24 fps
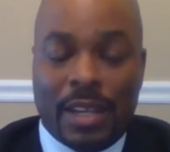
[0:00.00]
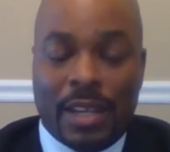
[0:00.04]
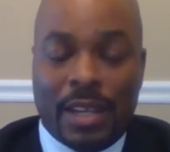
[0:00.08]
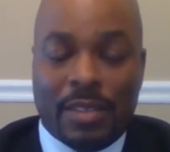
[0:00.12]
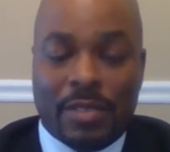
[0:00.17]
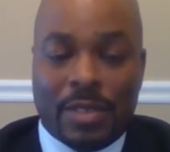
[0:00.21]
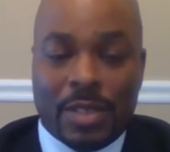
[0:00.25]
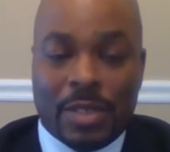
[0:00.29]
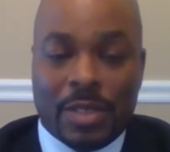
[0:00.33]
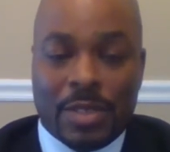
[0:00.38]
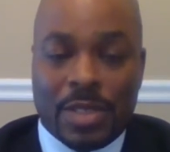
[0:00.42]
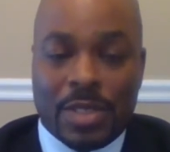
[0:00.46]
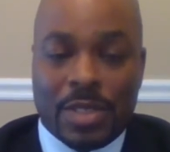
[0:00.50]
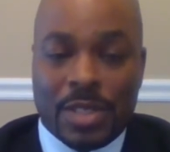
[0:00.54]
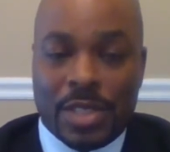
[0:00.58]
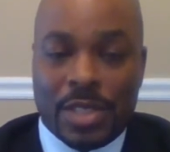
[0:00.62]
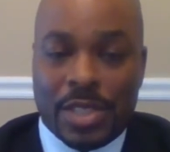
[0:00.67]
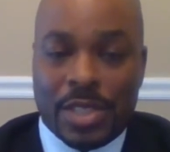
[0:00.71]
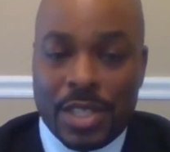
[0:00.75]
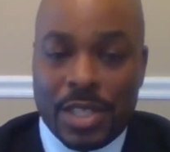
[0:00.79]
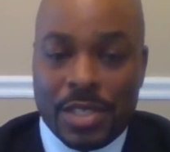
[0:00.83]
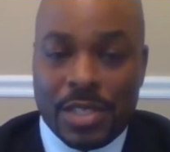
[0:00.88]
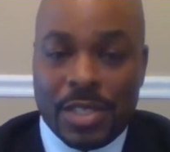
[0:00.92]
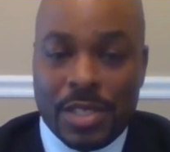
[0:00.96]
And if there's
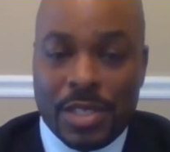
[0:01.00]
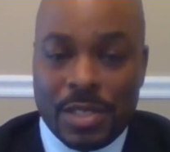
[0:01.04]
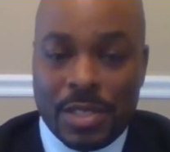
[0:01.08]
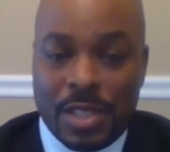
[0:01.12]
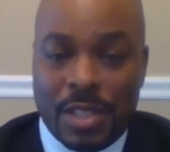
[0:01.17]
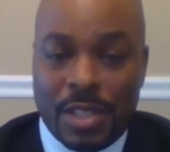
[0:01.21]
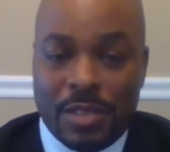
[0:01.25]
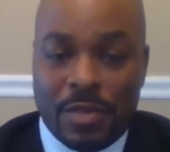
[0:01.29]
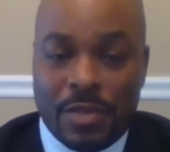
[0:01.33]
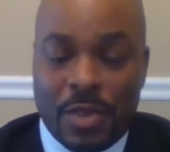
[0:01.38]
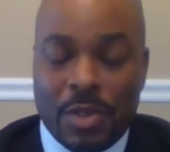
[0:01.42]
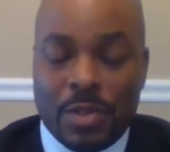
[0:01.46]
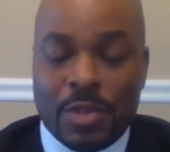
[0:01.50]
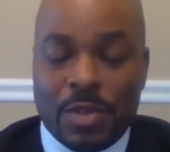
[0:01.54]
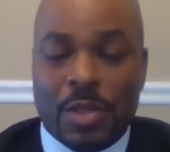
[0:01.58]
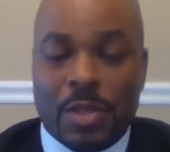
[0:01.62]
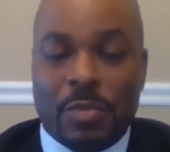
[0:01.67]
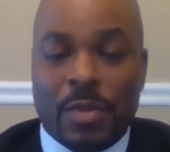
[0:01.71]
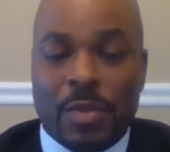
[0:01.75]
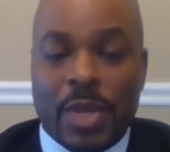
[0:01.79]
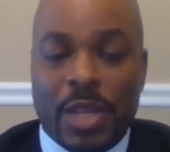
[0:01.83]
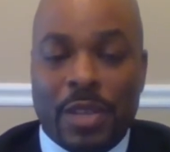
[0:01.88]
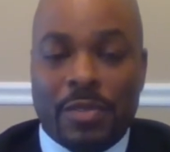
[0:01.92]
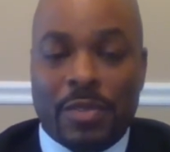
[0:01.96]
suggestions that
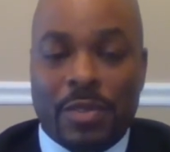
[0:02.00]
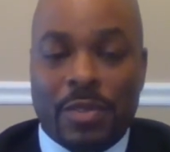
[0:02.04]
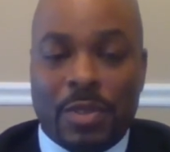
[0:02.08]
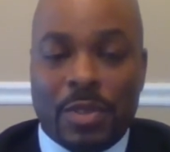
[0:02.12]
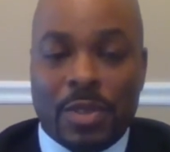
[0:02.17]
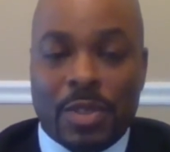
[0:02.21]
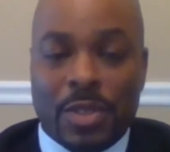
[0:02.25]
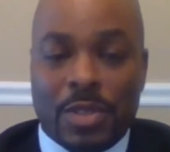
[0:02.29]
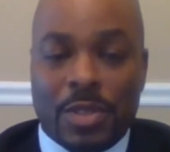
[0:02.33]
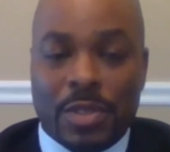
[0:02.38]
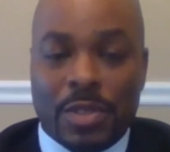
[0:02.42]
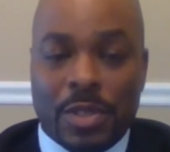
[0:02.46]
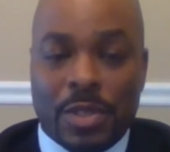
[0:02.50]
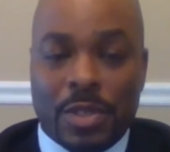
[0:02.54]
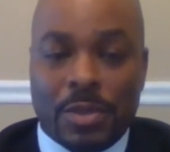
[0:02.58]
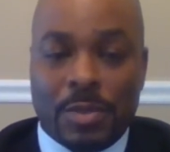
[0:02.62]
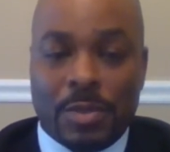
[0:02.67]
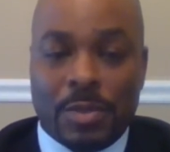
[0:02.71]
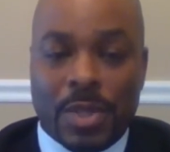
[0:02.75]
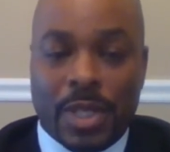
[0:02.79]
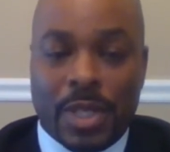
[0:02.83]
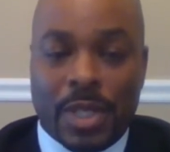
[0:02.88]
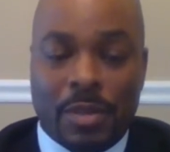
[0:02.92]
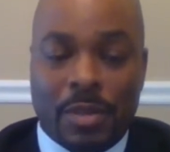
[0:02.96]
folks can make for us
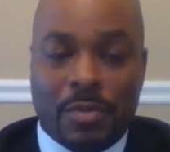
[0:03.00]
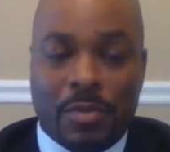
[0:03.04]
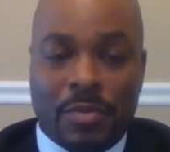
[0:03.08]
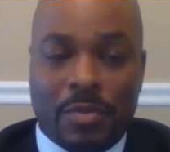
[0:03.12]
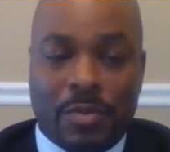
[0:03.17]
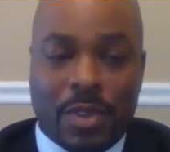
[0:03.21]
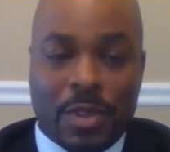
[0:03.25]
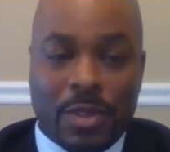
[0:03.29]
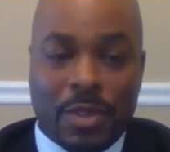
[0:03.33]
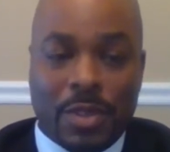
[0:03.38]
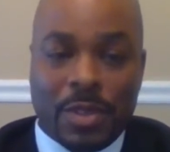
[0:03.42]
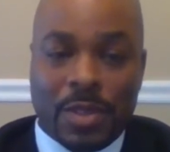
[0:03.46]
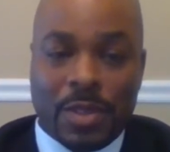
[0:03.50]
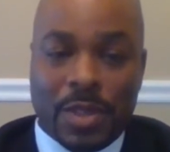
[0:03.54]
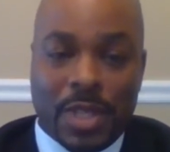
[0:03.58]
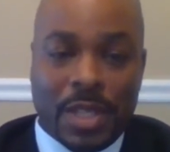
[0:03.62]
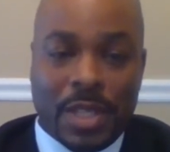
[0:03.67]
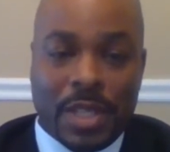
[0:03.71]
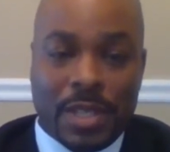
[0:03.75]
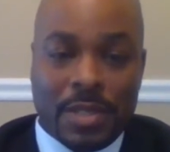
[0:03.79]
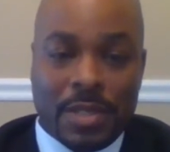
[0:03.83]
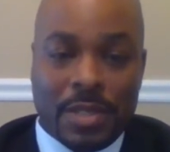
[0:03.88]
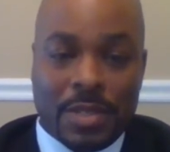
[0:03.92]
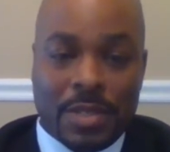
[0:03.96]
to help further
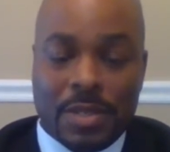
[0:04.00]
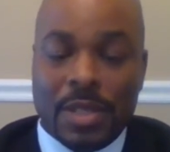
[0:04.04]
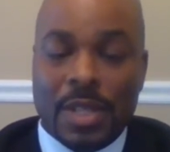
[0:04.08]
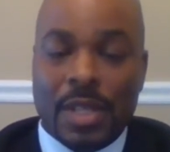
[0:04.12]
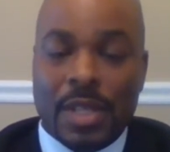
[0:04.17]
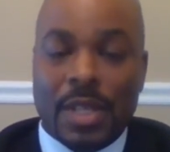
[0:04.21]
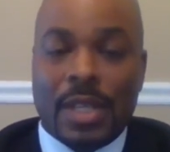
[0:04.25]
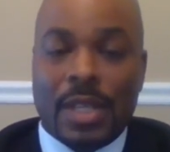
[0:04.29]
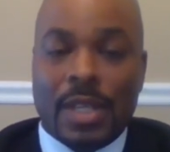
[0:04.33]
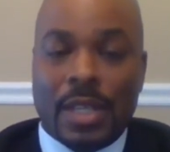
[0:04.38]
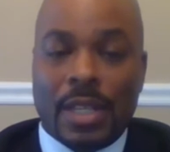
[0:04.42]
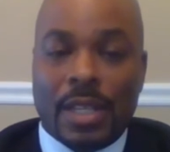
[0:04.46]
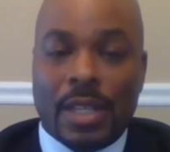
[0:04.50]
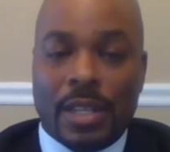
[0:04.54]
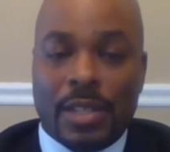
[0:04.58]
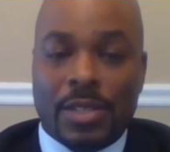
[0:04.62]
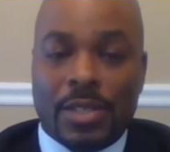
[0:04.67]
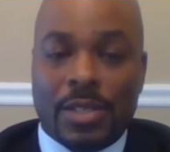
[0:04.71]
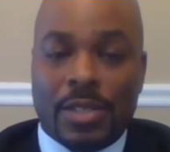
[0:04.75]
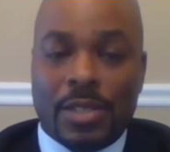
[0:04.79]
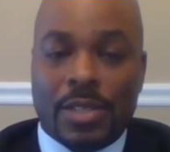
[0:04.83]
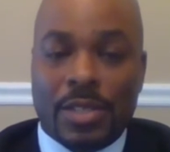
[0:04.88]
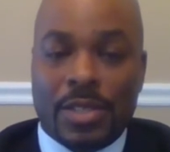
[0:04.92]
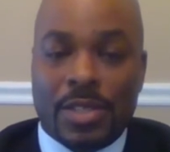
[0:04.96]
things
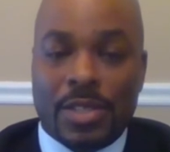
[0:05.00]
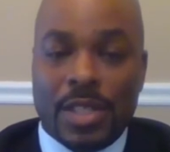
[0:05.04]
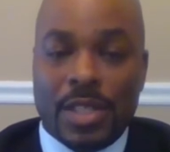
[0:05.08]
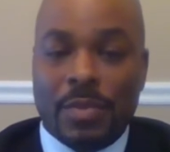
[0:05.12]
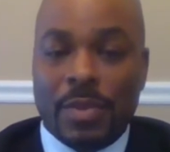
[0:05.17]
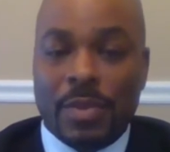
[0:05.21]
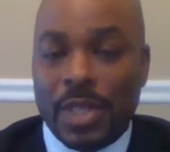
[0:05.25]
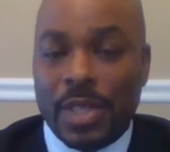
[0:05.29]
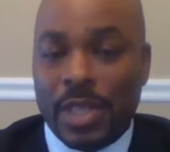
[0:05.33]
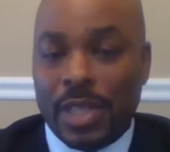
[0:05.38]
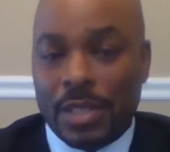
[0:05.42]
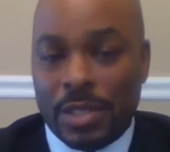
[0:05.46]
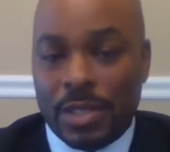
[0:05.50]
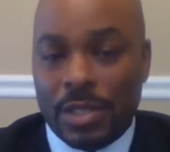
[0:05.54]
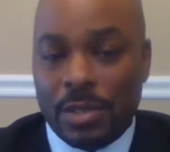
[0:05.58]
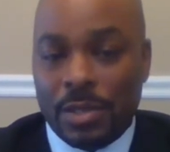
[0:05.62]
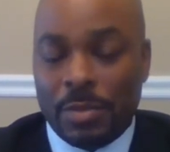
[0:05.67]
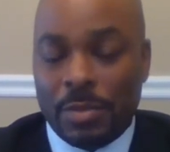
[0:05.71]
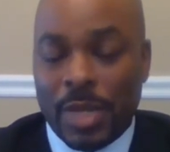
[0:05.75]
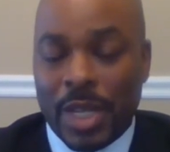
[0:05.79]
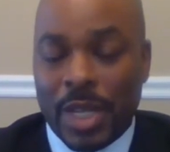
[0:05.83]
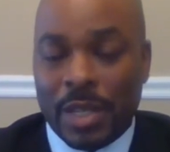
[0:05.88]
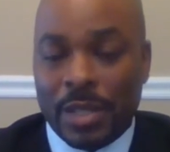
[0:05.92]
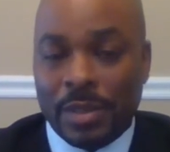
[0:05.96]
that you see we need to
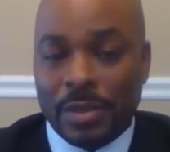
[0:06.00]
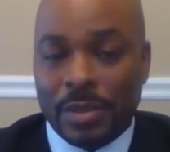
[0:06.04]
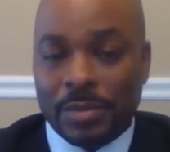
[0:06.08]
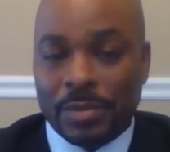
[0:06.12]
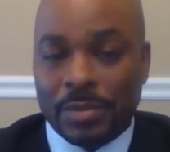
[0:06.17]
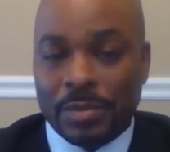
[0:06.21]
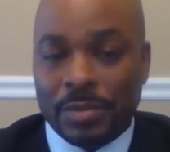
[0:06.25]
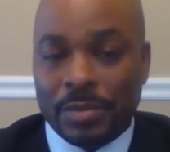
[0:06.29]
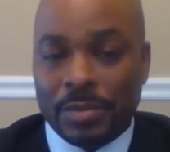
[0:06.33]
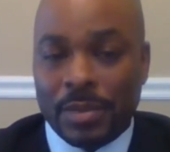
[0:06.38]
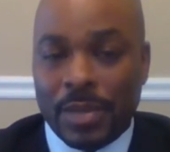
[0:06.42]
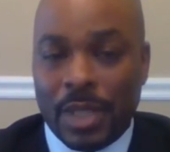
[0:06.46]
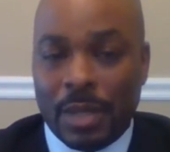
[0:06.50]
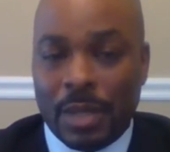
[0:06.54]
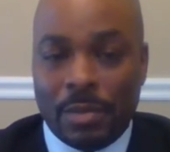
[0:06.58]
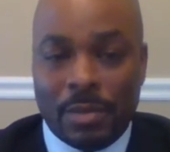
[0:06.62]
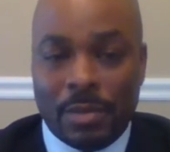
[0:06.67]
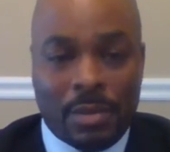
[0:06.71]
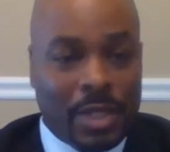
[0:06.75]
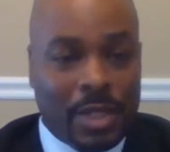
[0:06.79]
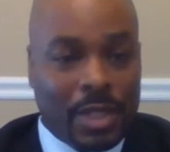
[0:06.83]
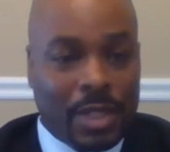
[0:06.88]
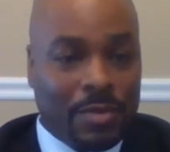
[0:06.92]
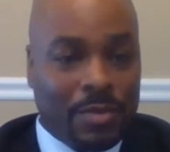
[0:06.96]
do better,
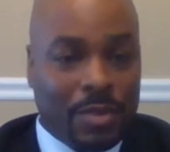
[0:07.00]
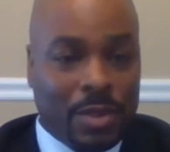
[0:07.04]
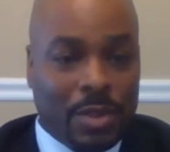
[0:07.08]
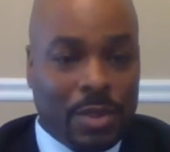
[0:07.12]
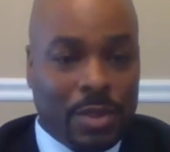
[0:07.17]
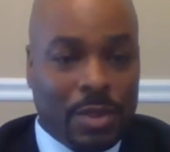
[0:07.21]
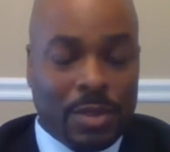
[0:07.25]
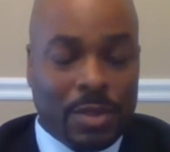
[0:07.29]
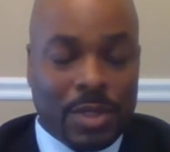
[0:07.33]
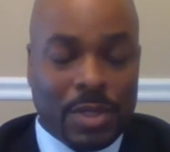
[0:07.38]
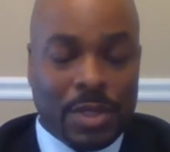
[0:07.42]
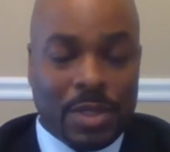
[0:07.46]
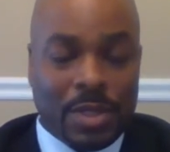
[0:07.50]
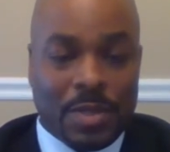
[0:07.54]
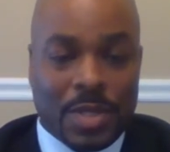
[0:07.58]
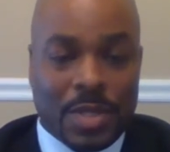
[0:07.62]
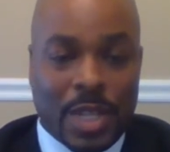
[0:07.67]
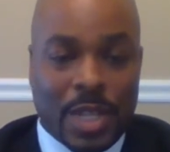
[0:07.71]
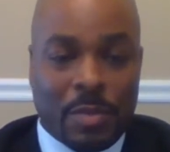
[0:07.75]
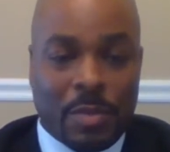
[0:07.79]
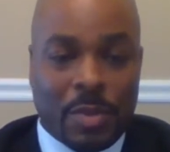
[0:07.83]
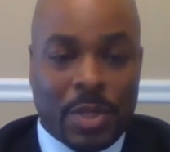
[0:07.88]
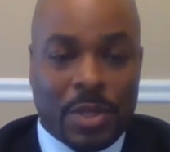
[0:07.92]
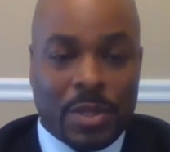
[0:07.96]
I'm looking forward to
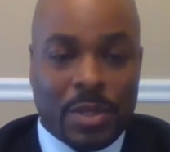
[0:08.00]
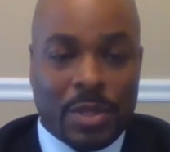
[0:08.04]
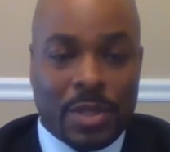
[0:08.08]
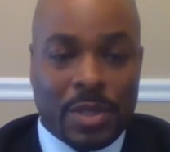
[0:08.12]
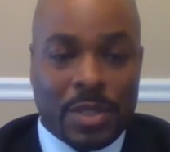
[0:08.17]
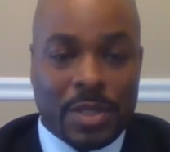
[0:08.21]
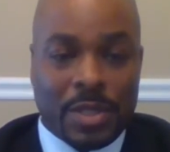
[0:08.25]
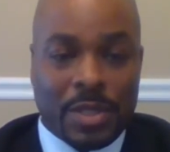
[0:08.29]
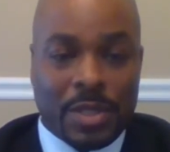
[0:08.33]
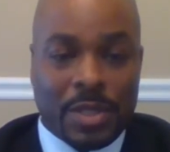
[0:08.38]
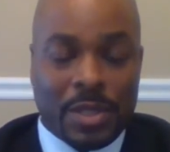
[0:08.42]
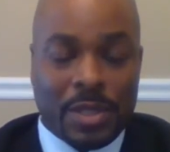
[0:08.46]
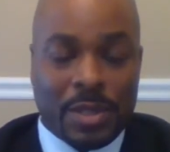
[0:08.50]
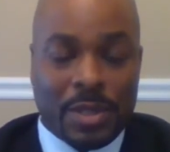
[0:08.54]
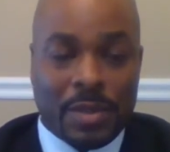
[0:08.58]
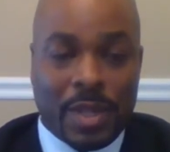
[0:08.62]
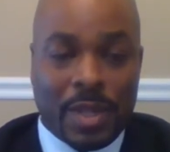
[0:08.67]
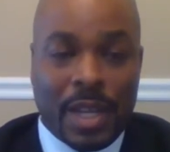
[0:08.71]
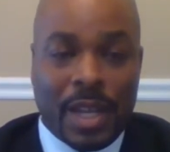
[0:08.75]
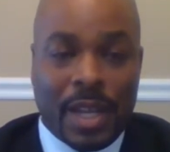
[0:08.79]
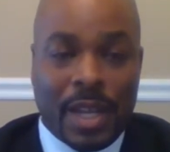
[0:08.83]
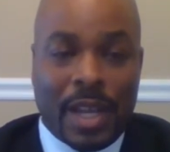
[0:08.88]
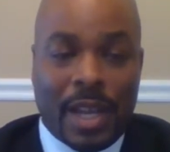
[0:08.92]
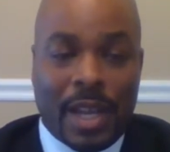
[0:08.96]
those opportunities
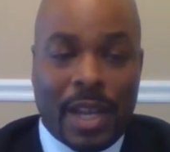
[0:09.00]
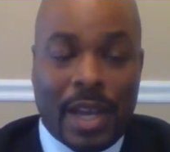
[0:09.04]
too.